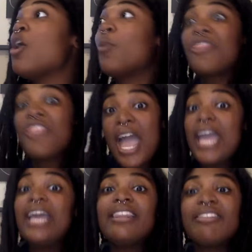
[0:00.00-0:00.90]
with
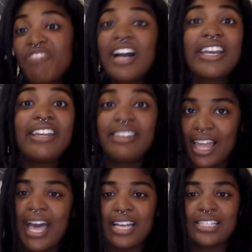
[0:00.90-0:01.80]
eight fucking
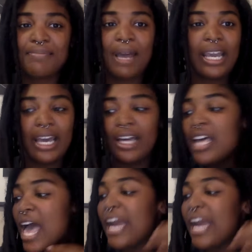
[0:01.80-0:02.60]
legs, my nigga,